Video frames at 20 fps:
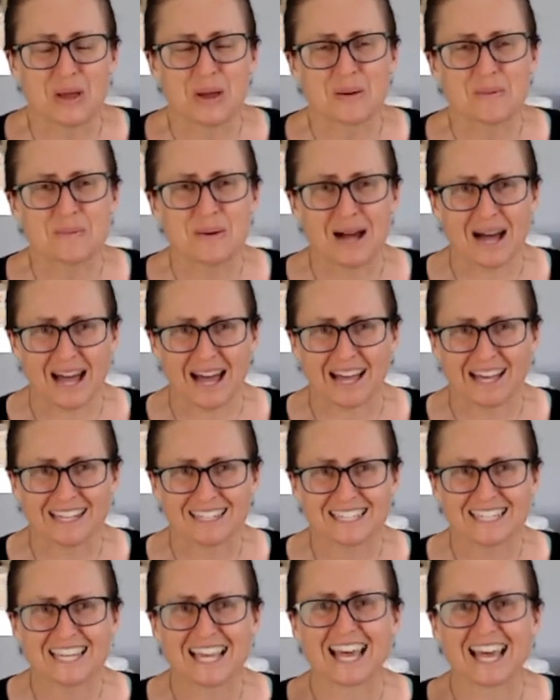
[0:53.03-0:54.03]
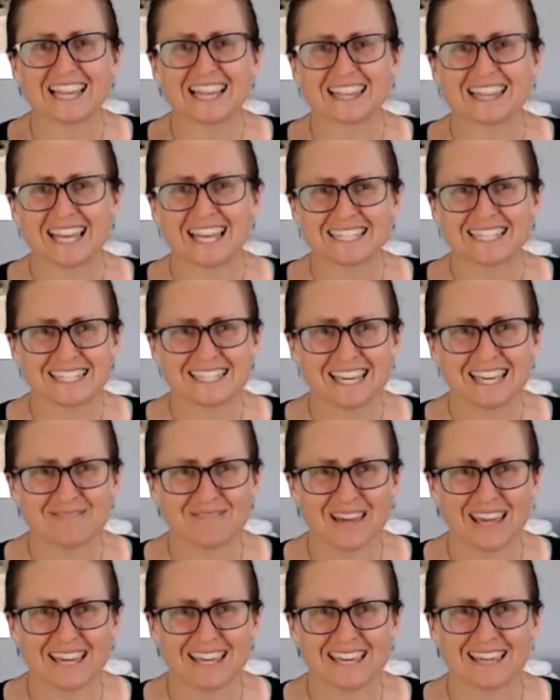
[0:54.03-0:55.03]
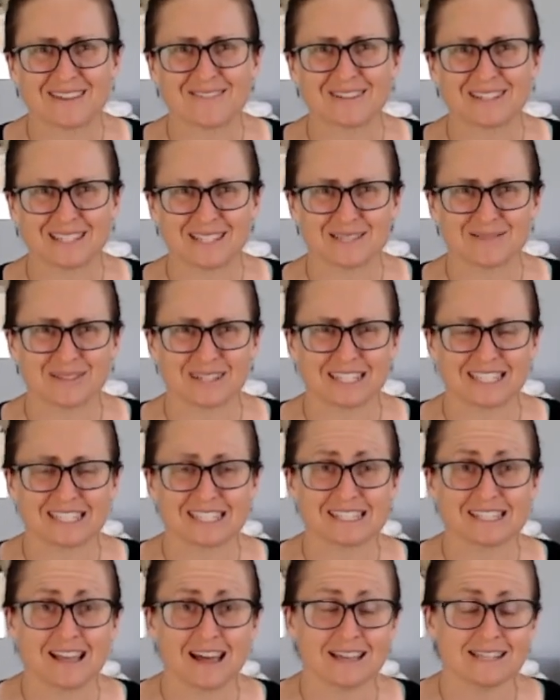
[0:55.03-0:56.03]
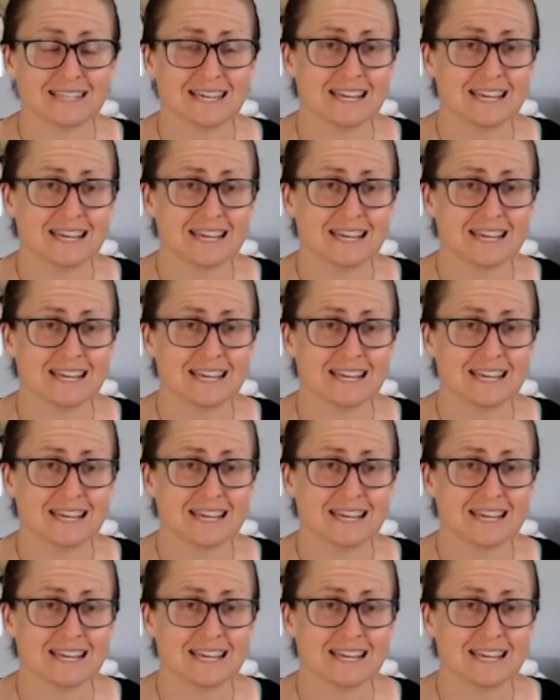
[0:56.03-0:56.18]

But let's get making with this vanilla slice.